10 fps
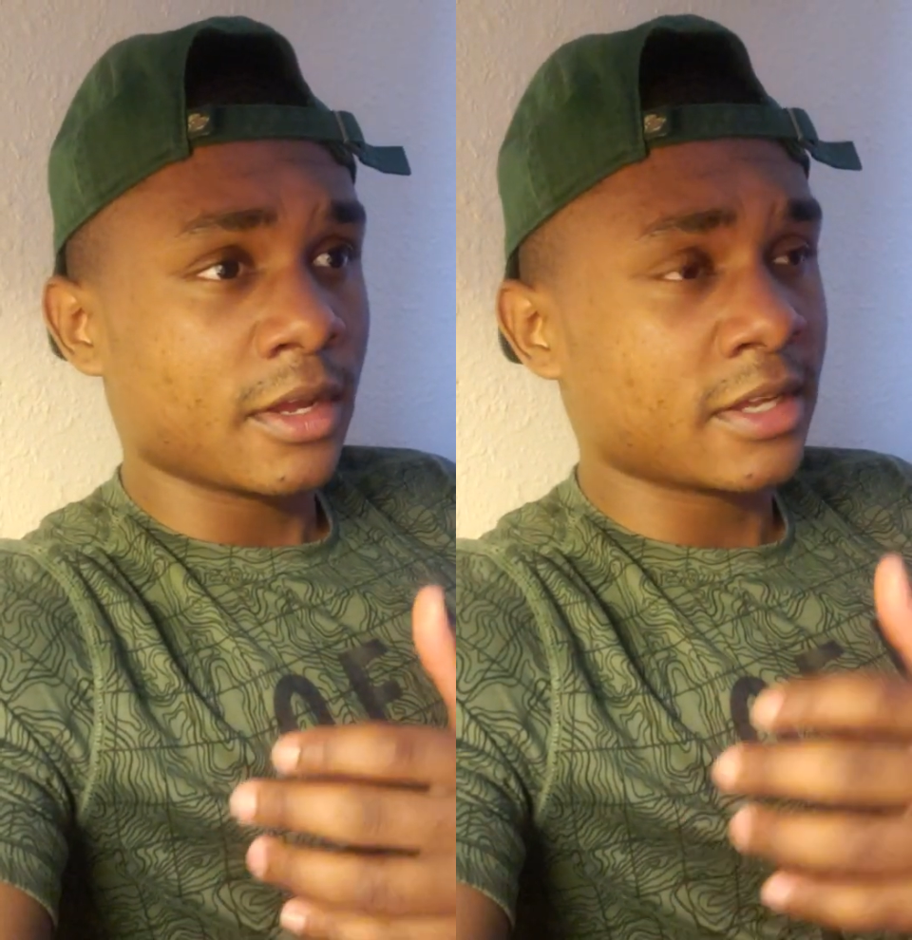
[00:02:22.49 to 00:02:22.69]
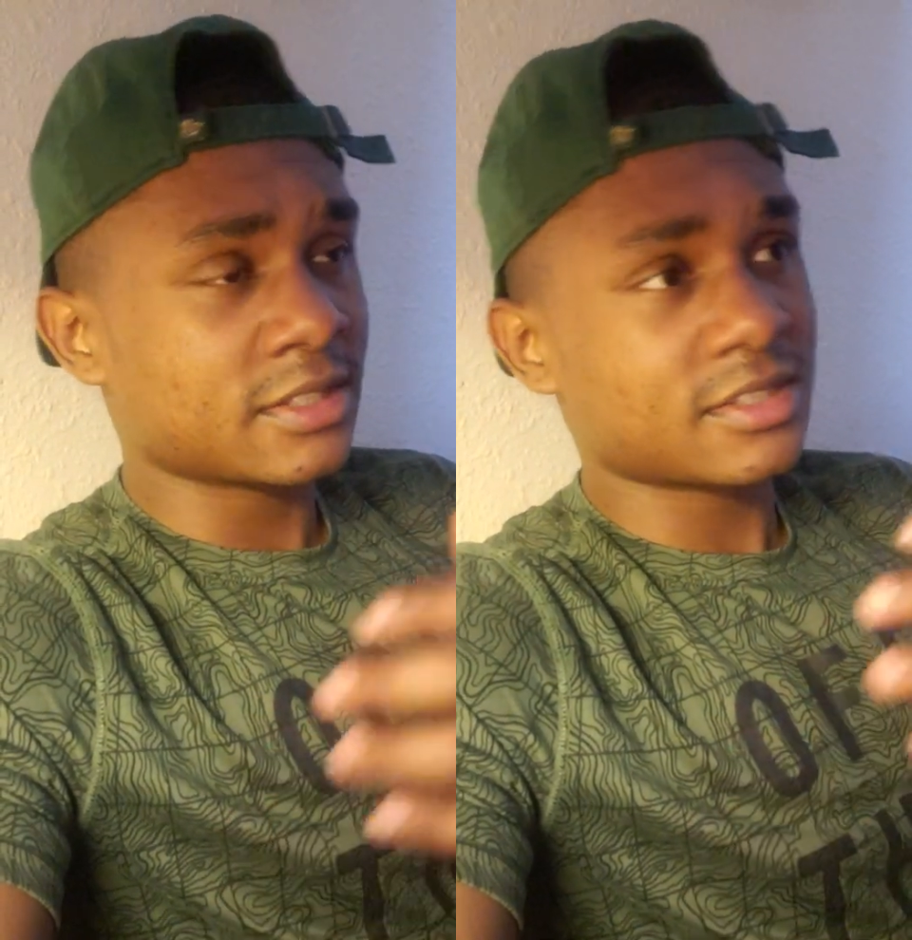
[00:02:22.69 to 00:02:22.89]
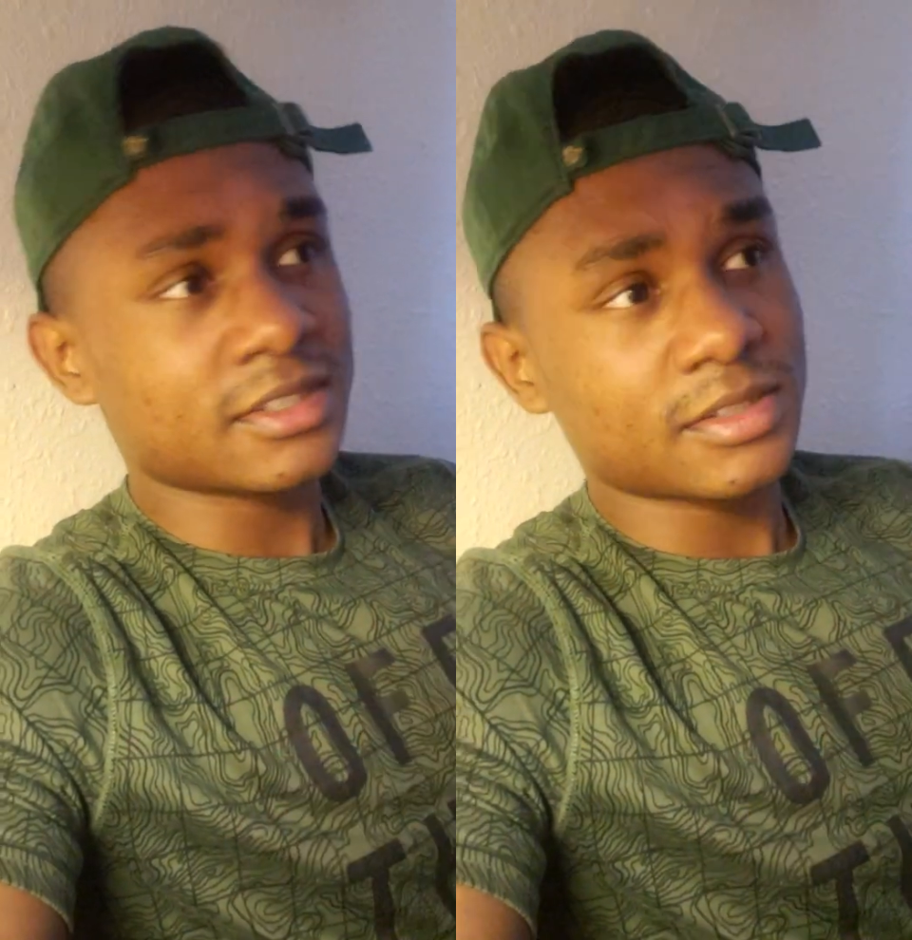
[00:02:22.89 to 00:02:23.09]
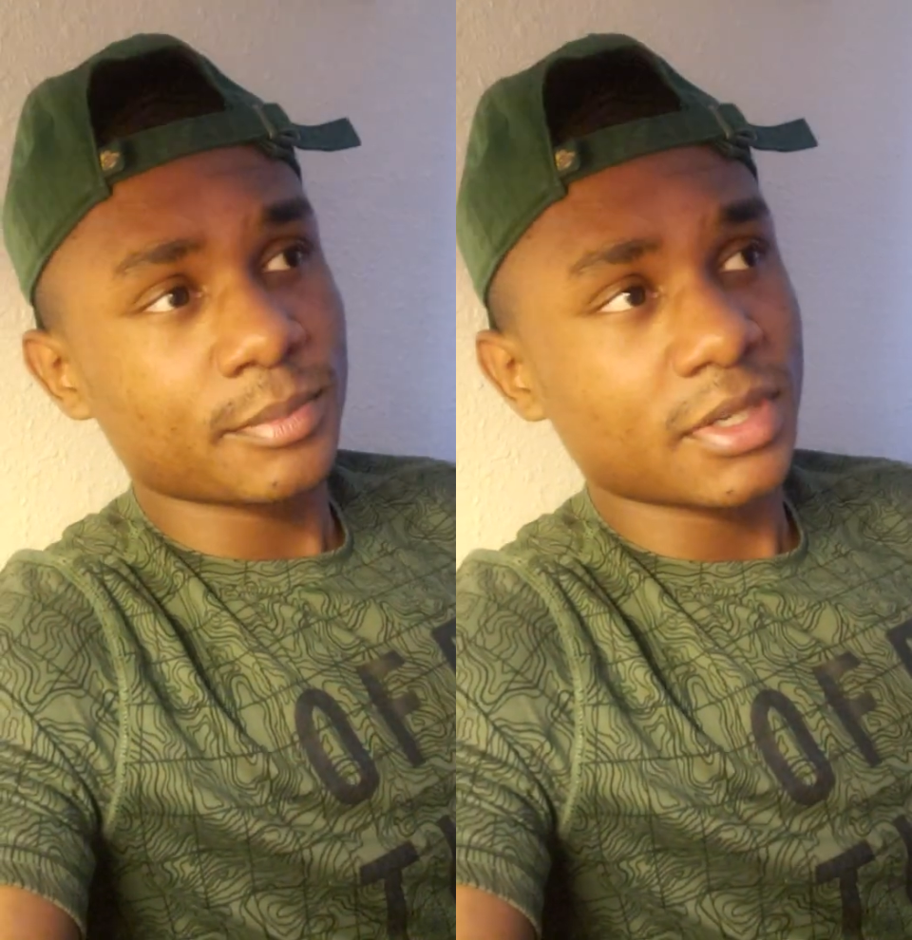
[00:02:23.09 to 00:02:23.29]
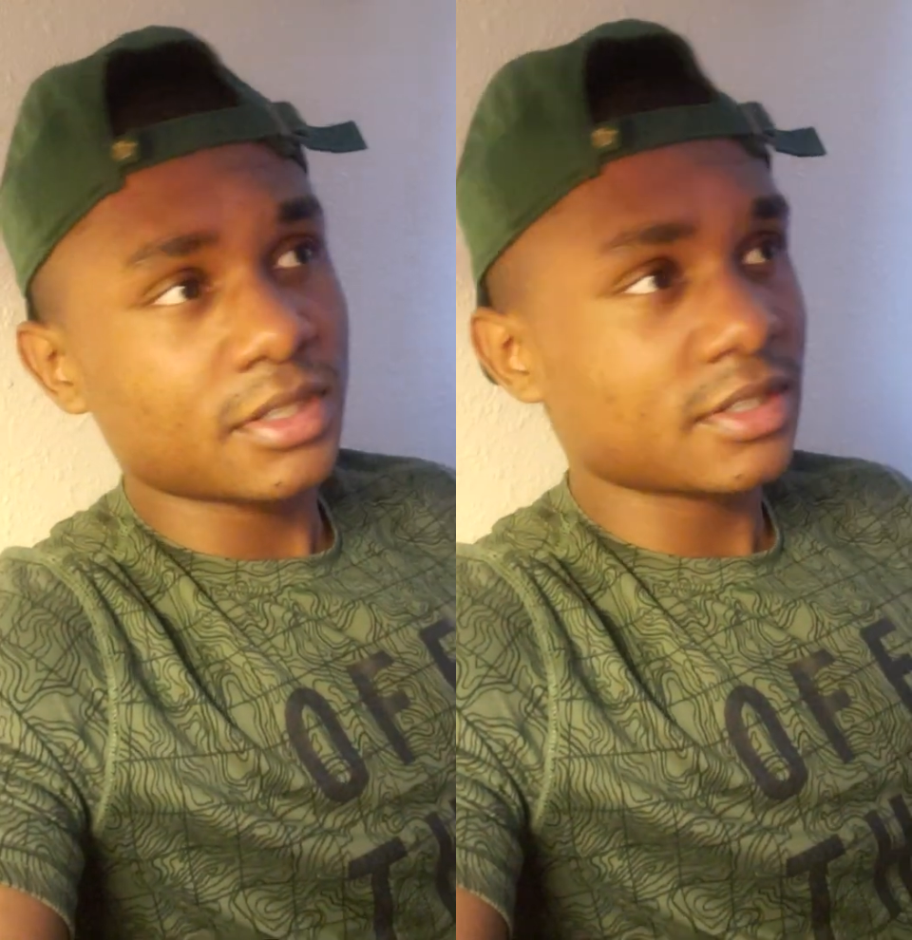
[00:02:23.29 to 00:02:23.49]
It's a
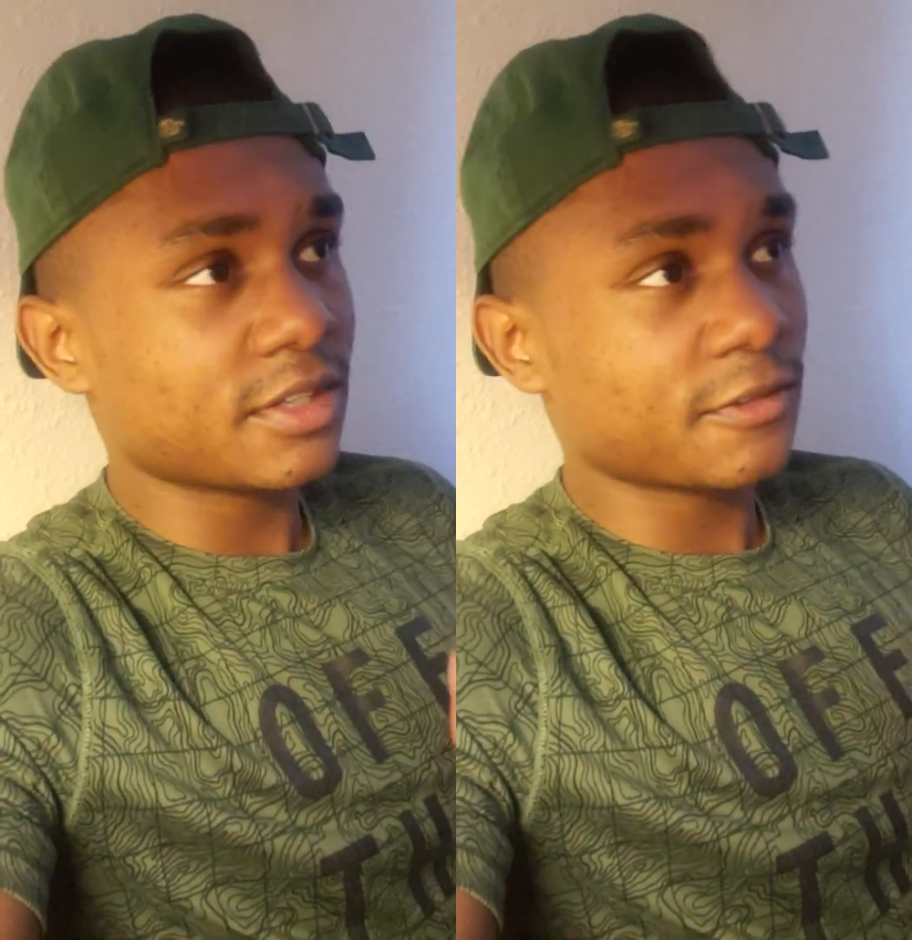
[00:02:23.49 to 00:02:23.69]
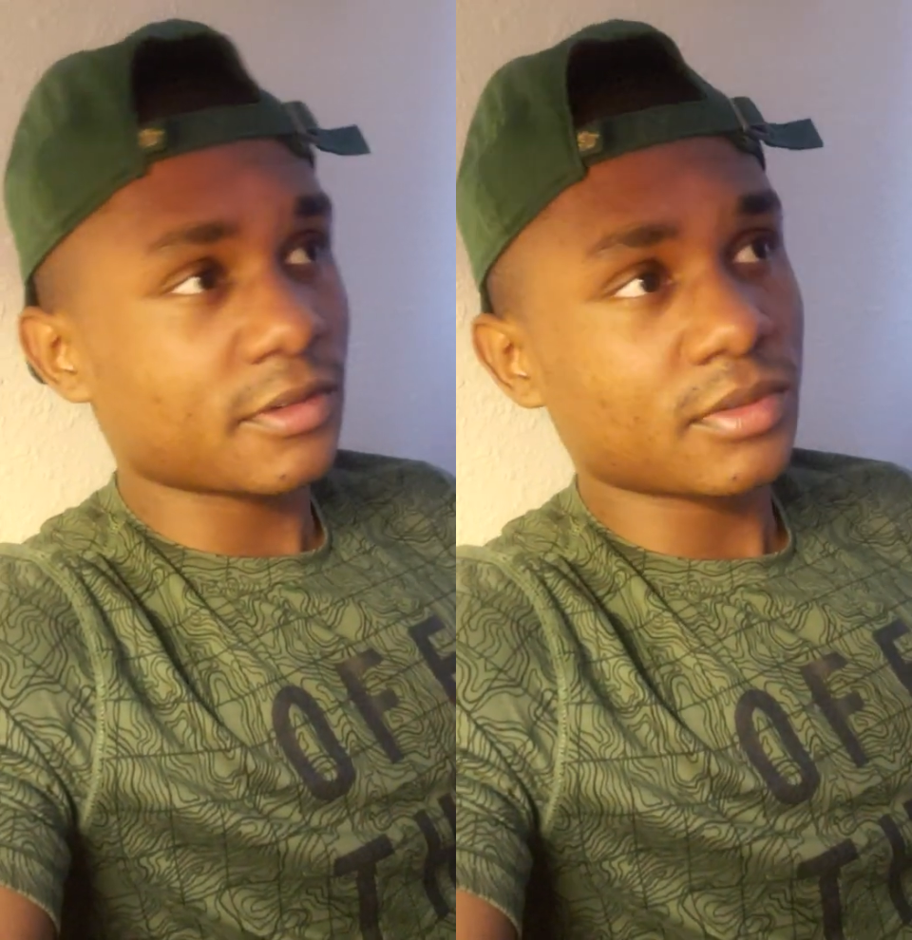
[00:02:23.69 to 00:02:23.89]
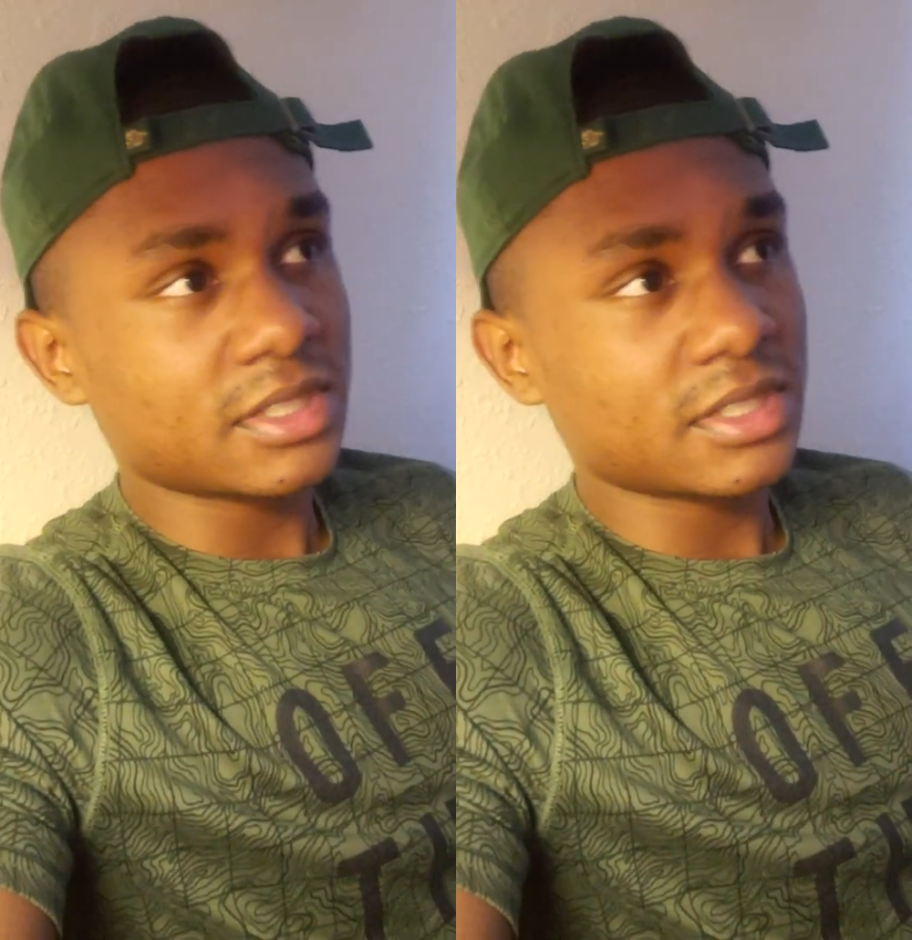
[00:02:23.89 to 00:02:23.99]
million different